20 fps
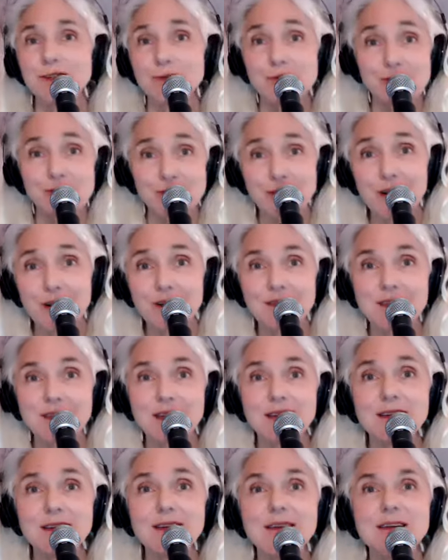with
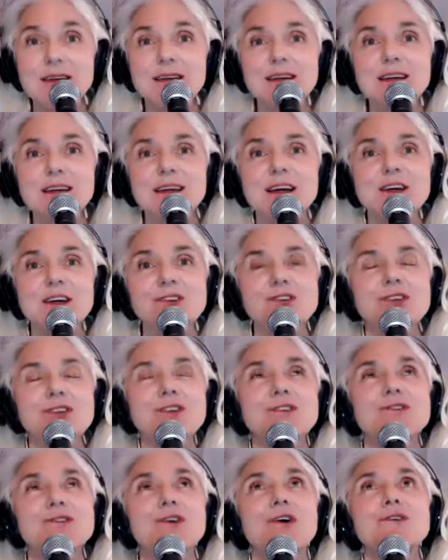Shakti, and she
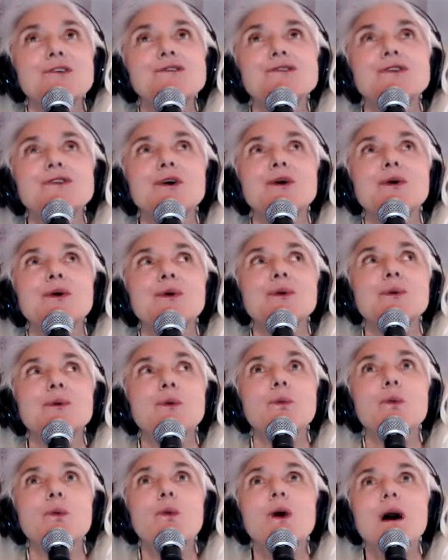is also
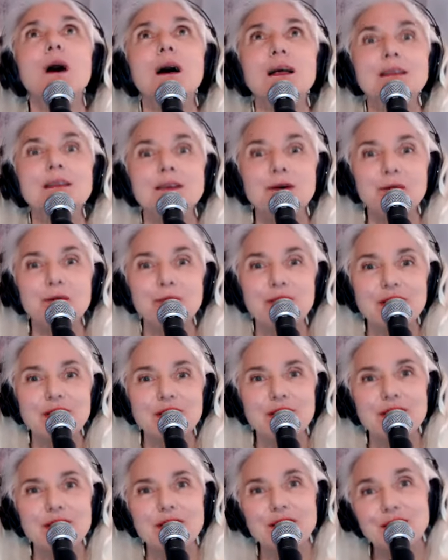one with
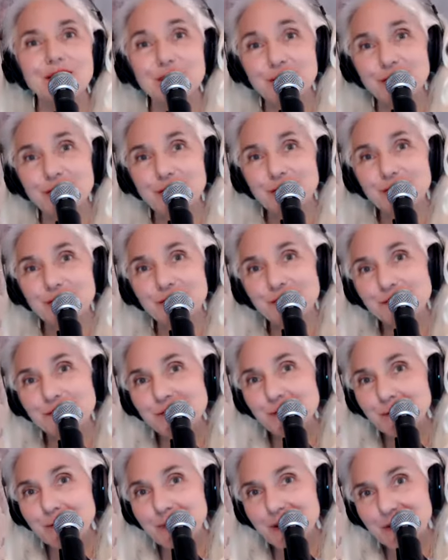the
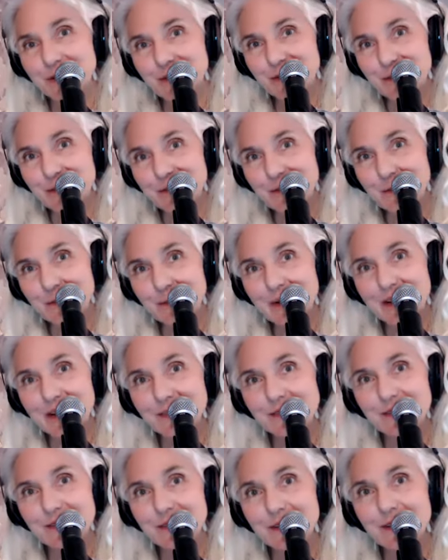universal mother, awake
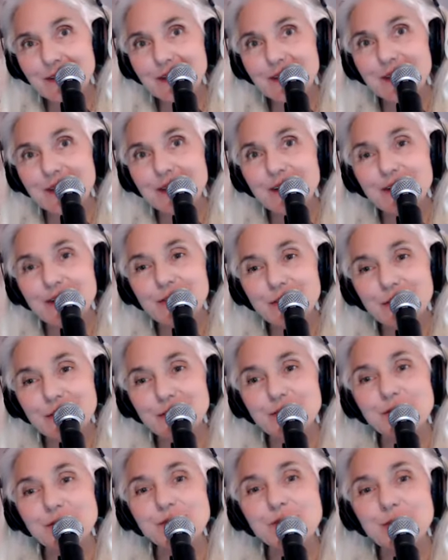to the
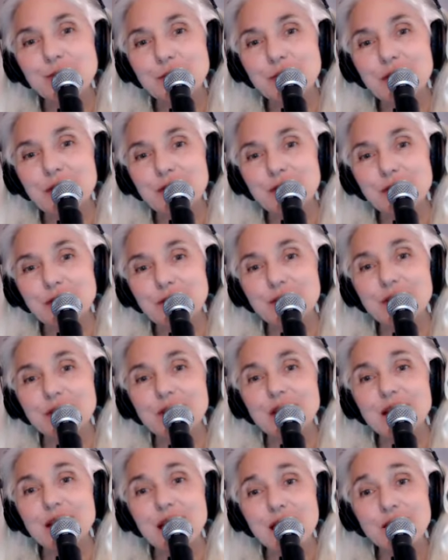universal mother
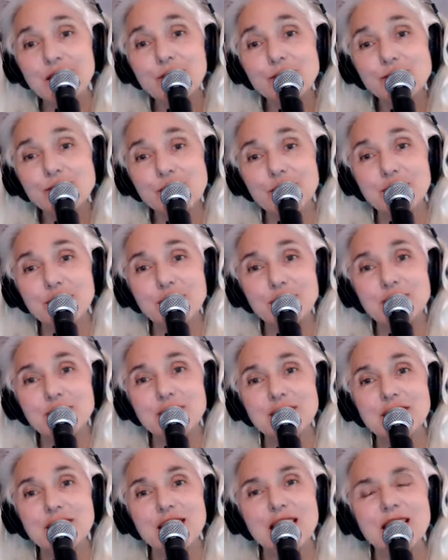energy.
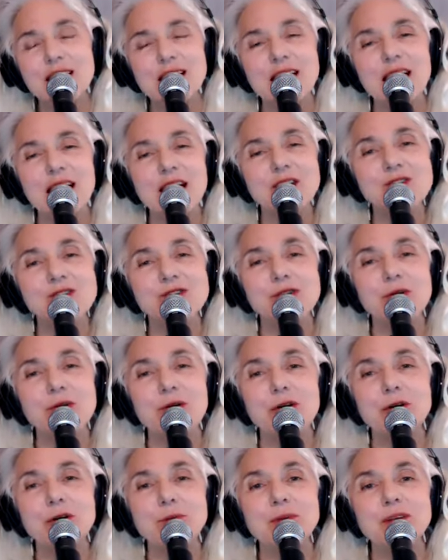And so
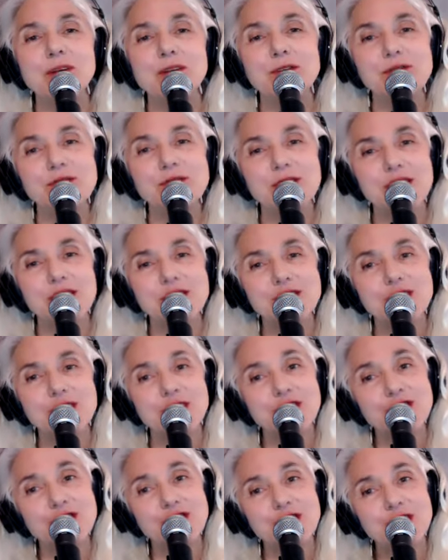Aurobindo says
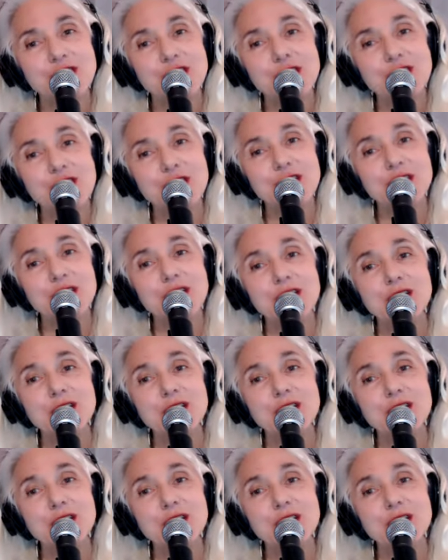that she